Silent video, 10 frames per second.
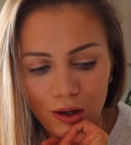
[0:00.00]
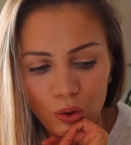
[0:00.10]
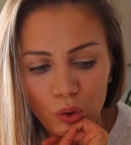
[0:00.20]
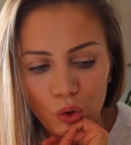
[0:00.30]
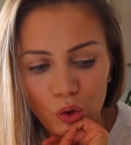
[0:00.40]

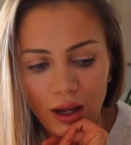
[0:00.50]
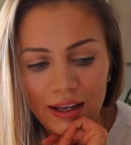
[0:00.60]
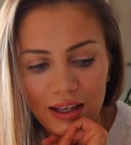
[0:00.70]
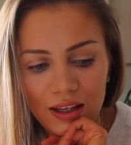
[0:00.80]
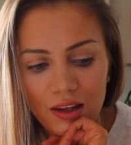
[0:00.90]
or
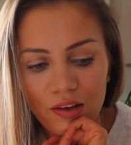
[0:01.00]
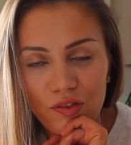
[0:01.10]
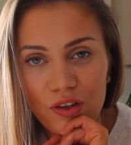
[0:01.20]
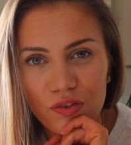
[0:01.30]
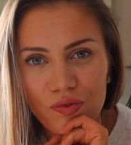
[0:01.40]
like in
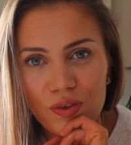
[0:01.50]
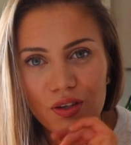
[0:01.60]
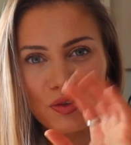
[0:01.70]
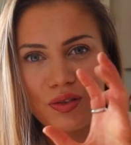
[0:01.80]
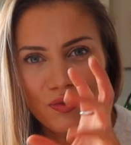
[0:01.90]

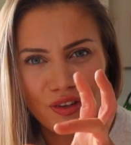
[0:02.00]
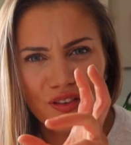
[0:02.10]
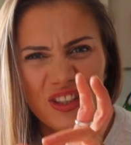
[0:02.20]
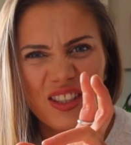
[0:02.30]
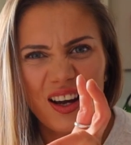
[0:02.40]
the
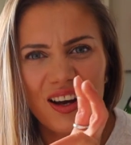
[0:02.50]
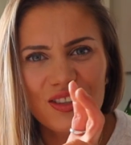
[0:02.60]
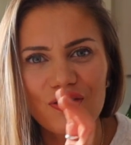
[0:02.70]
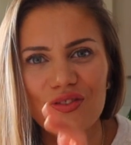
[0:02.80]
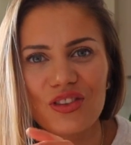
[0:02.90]

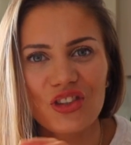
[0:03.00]
start of